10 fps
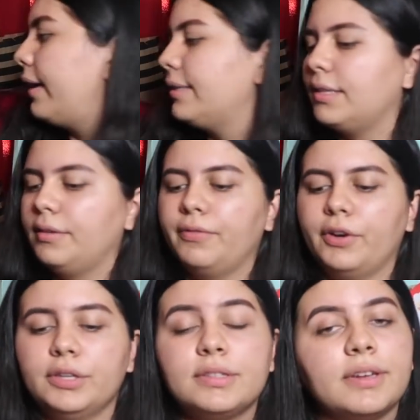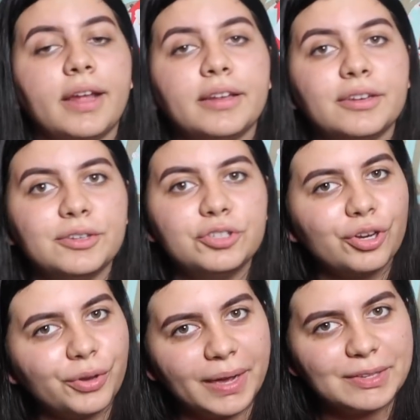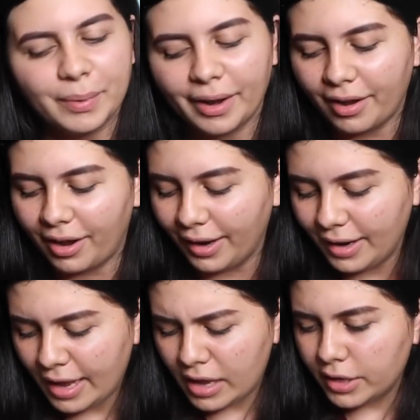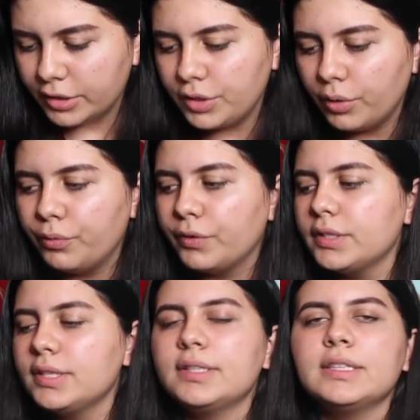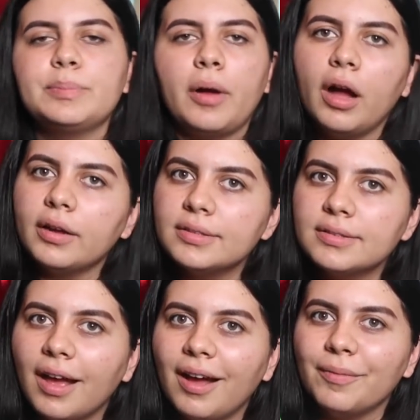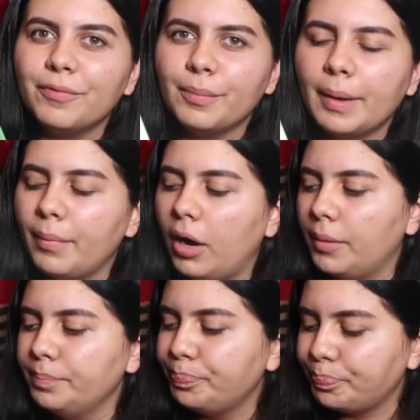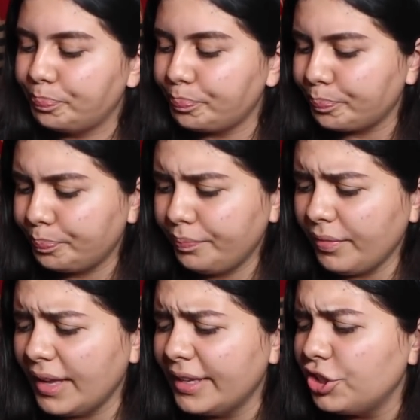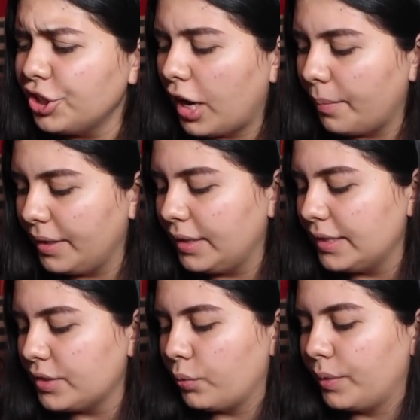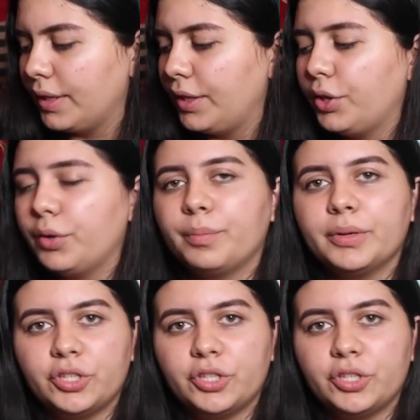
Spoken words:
I see first and show you guys what I got. So first is this box from my mom, and she got me these really cute